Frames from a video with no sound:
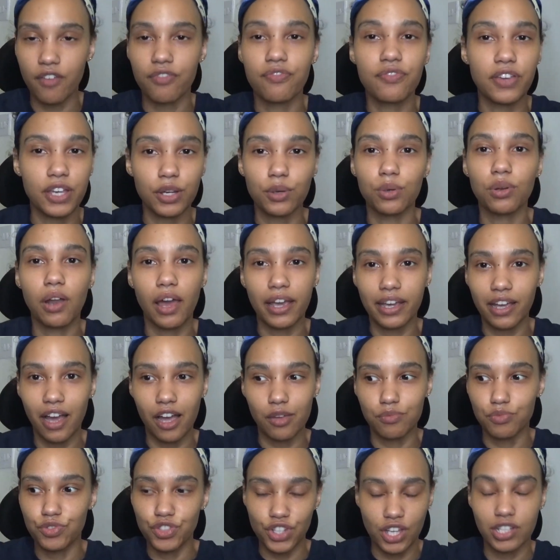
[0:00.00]
feel like
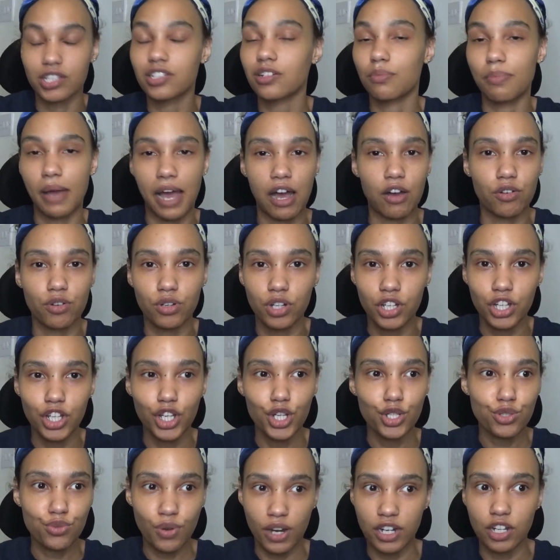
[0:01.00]
I'm just about
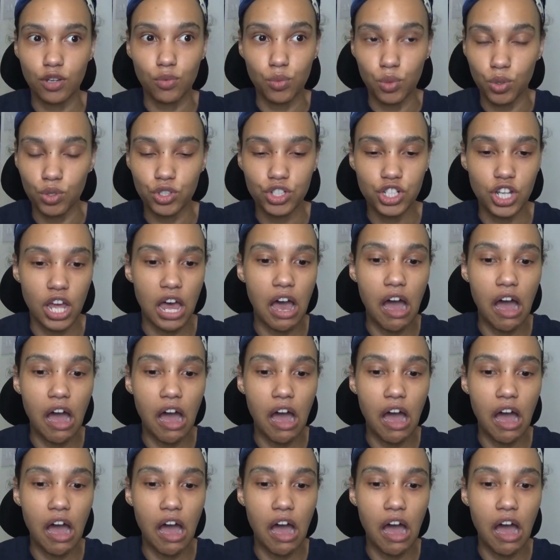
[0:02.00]
treading water.